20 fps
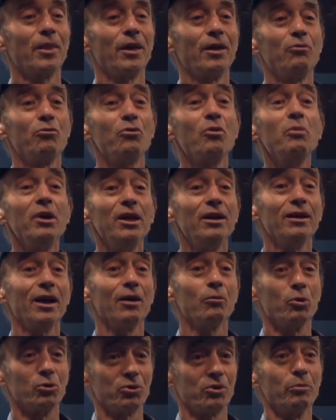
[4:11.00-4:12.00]
And for me,
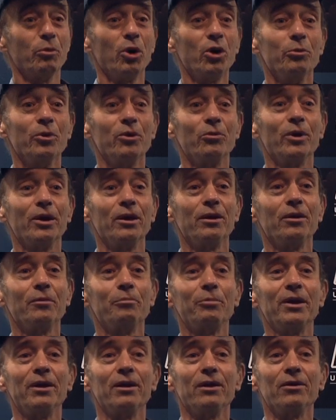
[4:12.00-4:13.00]
that was the moment when
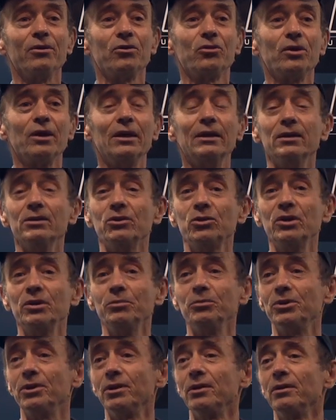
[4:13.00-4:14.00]
independence
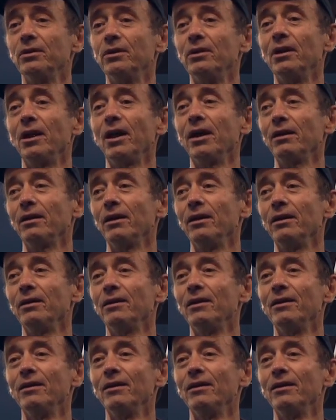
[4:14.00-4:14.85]
seemed likely.